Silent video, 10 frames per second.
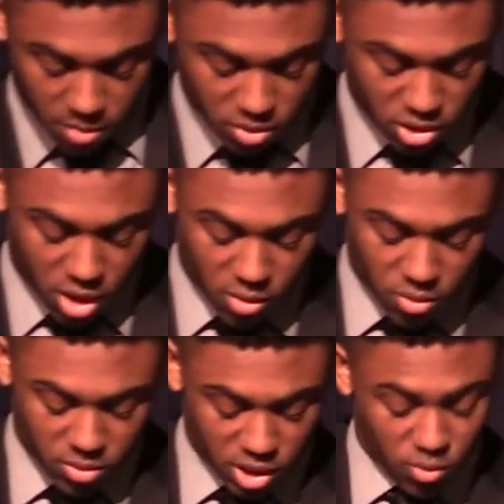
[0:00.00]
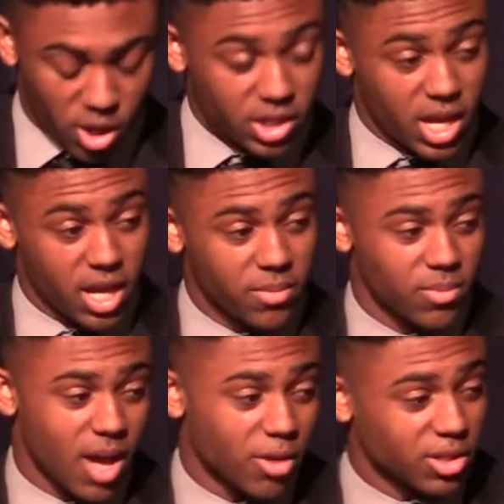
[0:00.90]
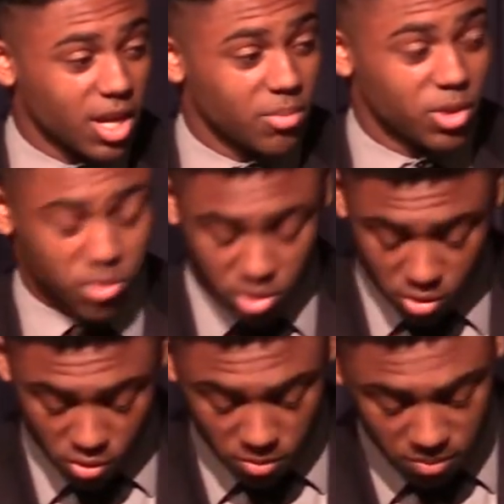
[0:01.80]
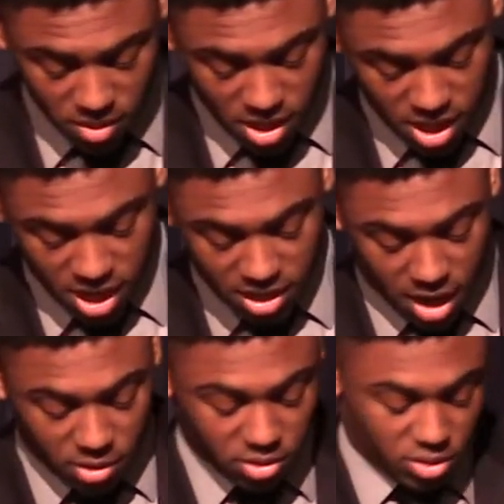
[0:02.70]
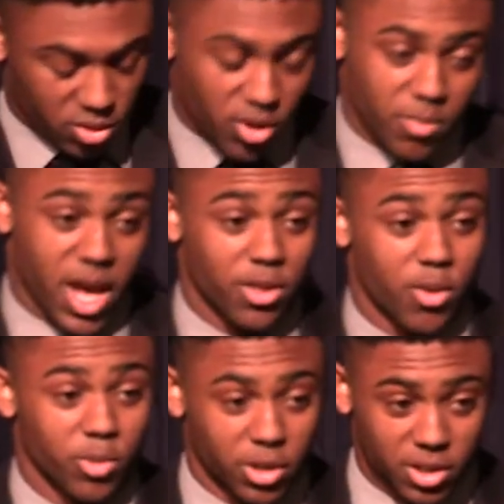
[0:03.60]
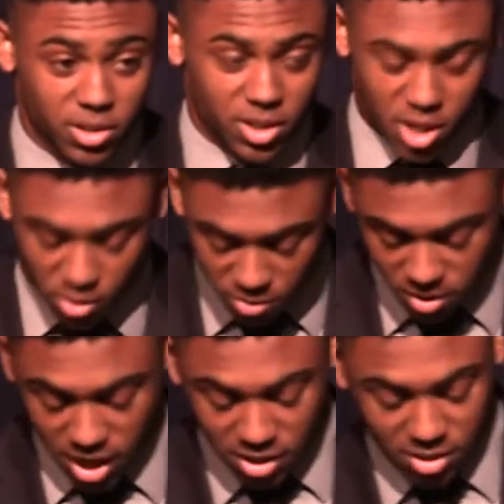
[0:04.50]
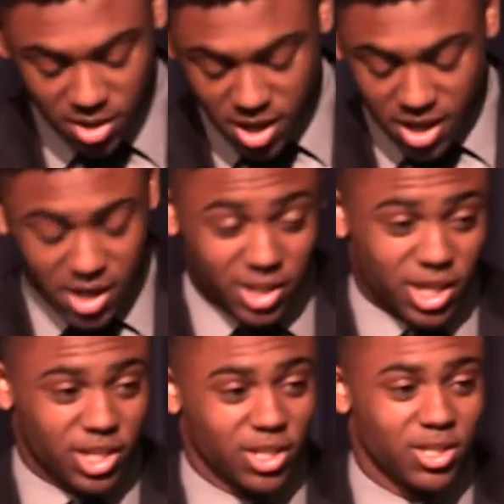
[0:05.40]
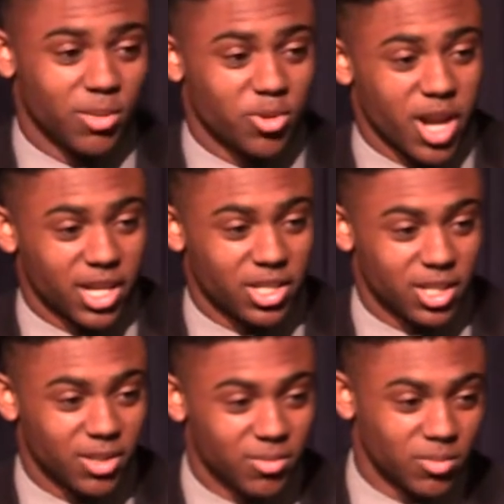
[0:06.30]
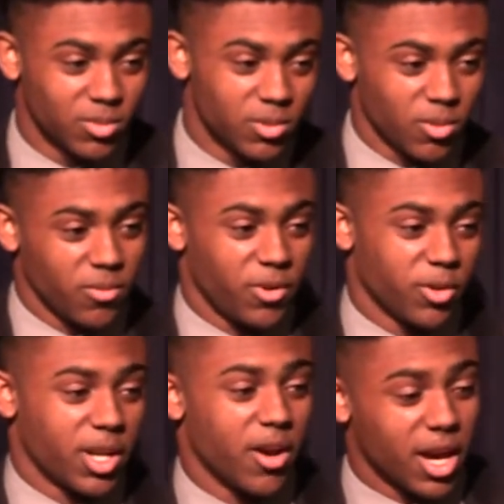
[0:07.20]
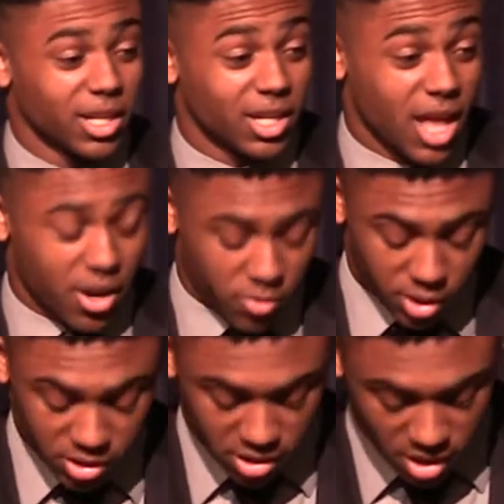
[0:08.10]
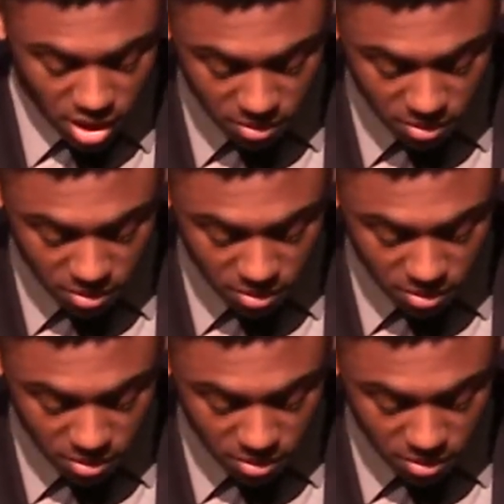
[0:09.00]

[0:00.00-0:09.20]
So this one day, I was in elementary school, and I was doing math homework, like addition, subtraction, figuring out how the clock works.